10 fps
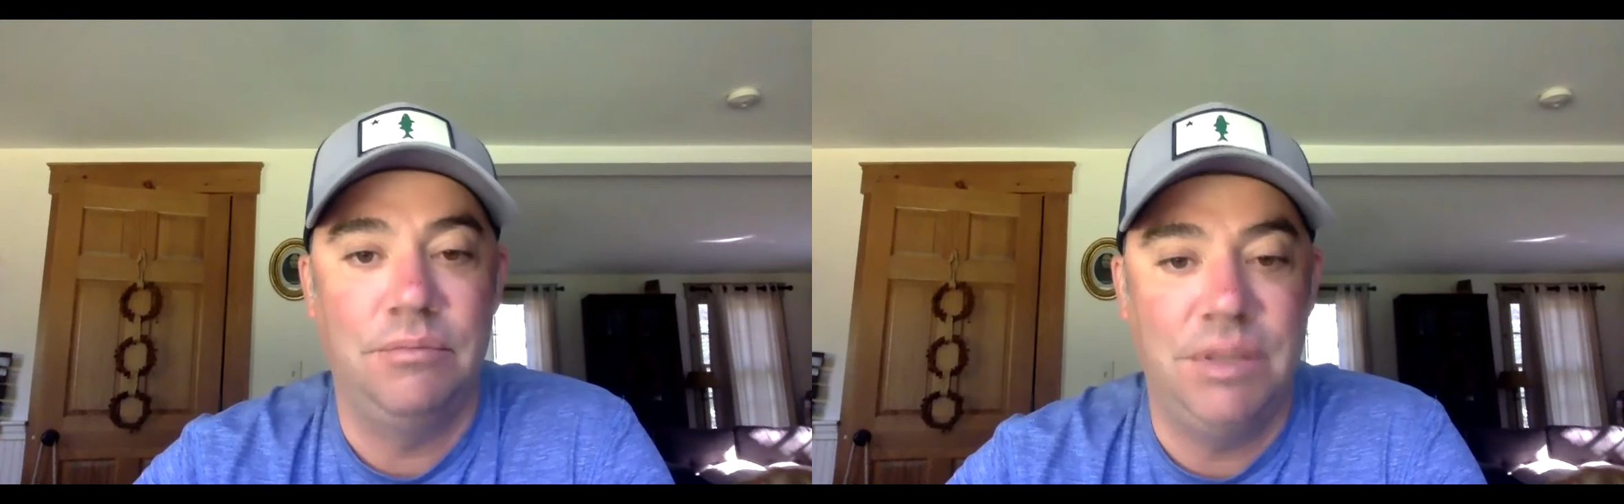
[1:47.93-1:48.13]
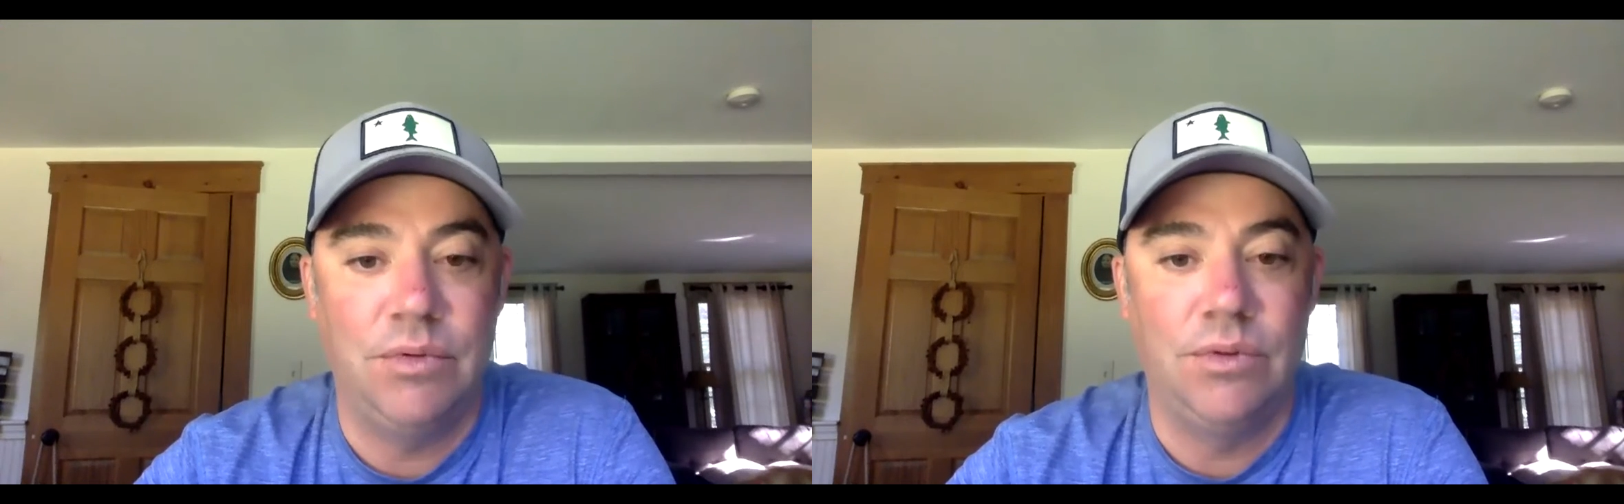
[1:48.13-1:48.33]

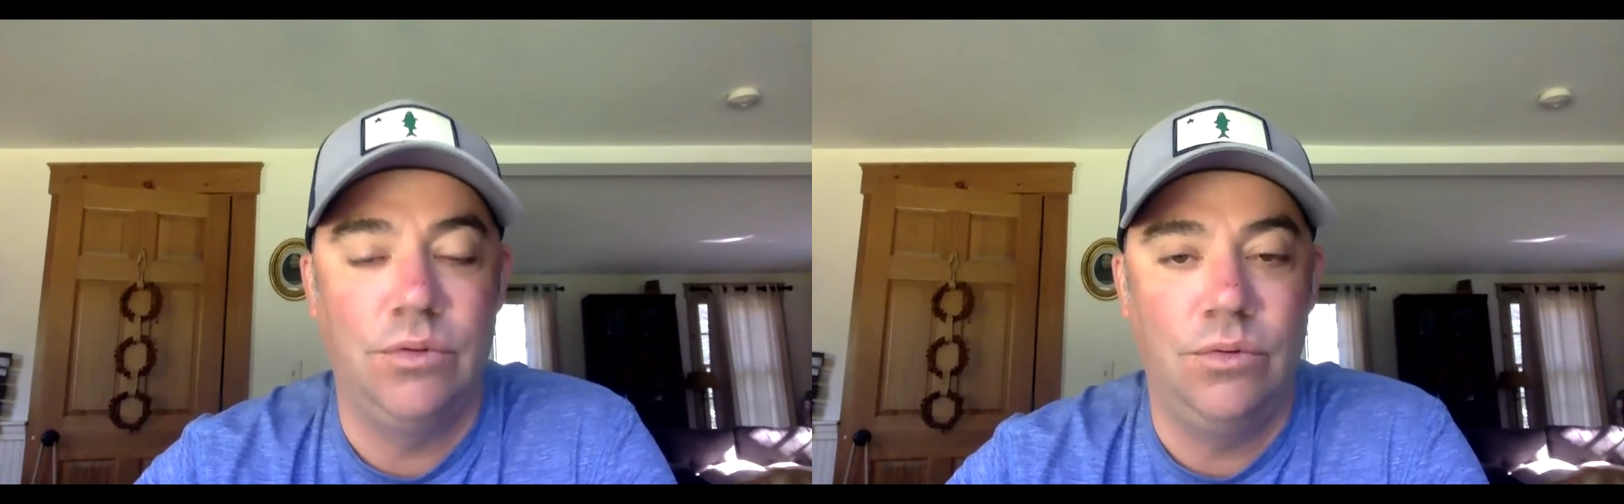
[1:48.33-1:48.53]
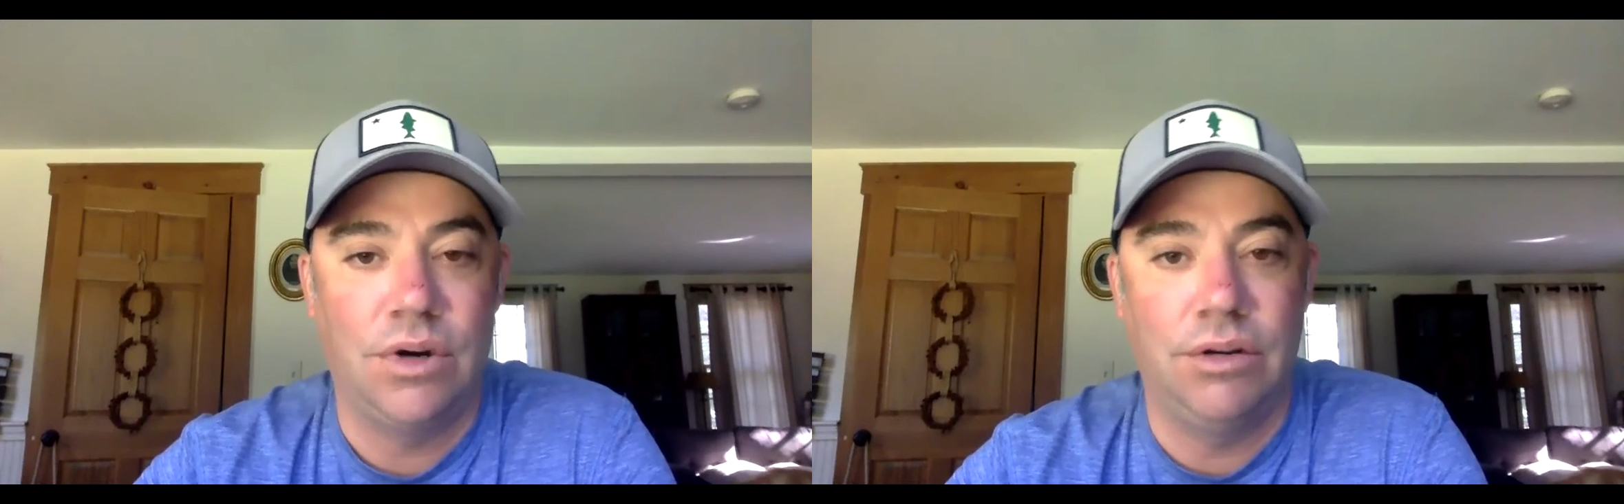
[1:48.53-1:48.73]
people
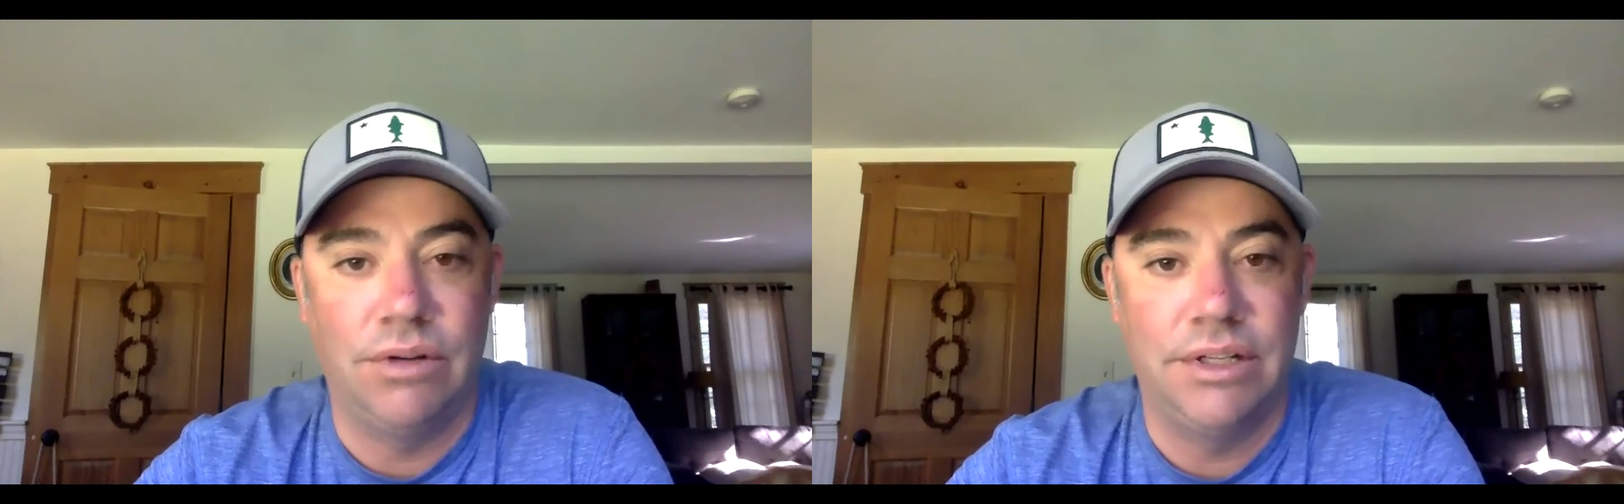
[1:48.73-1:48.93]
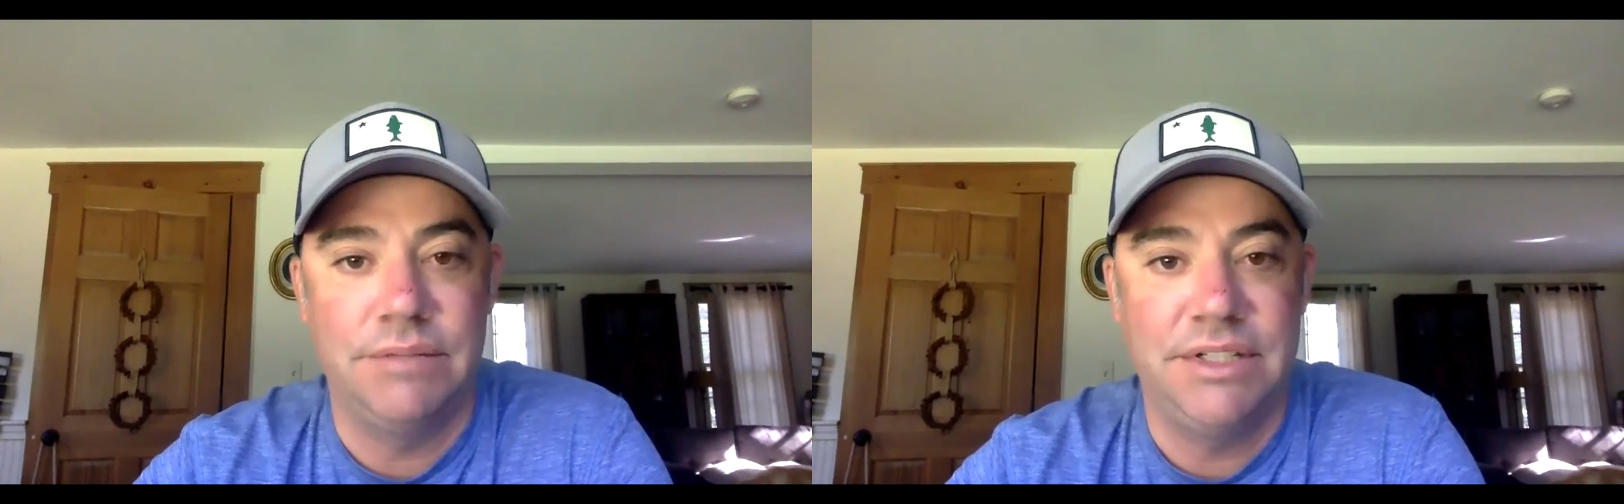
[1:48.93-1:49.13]
who are
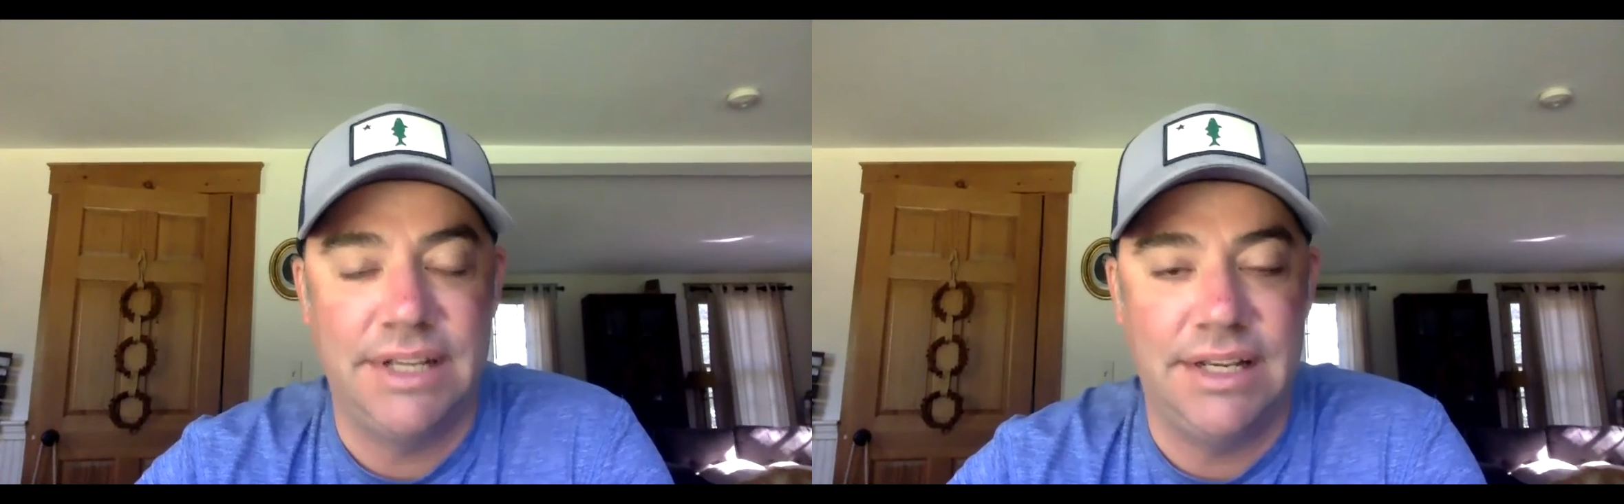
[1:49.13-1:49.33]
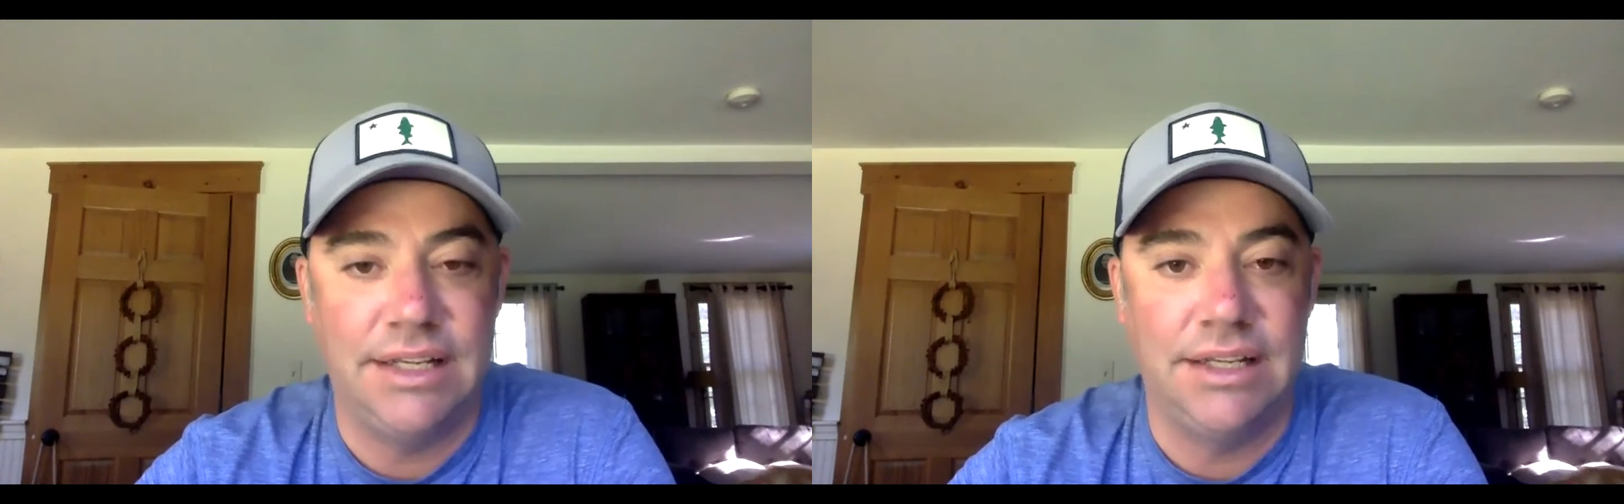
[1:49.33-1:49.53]
going to be
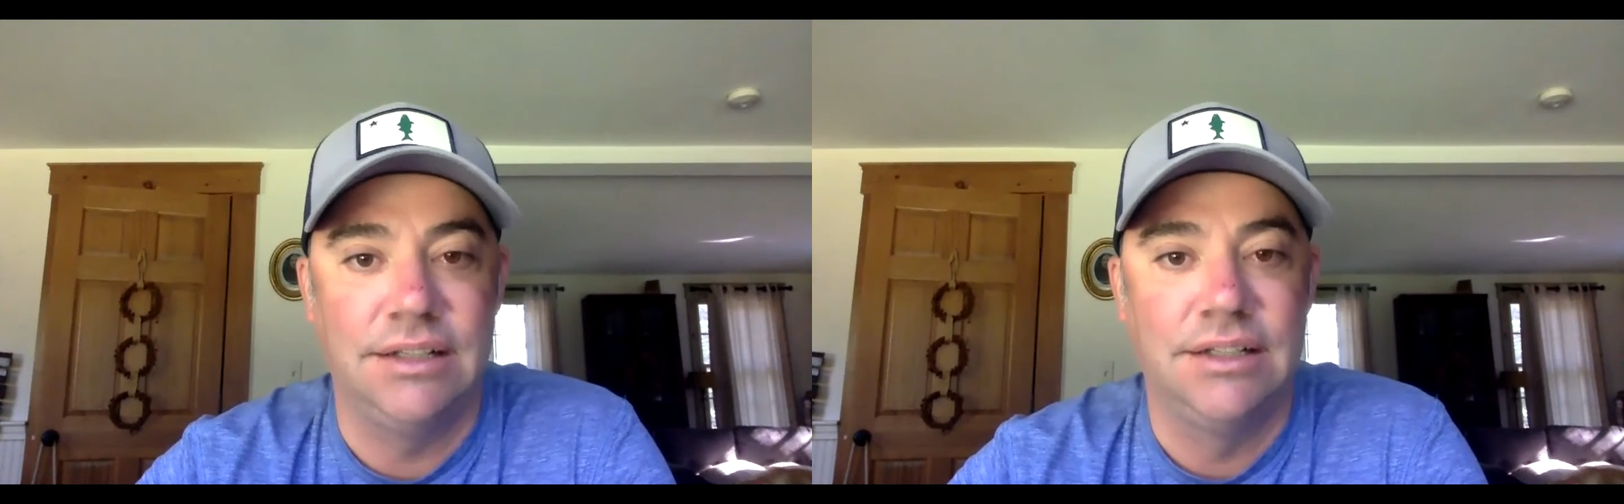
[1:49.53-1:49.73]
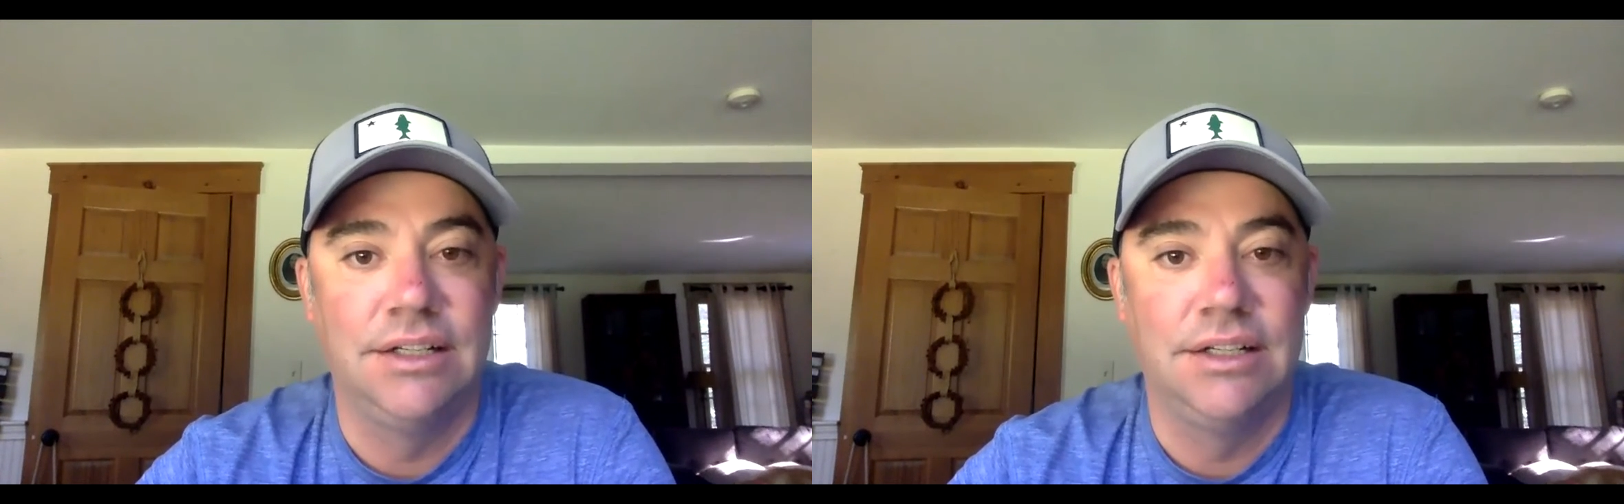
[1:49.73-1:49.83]
taking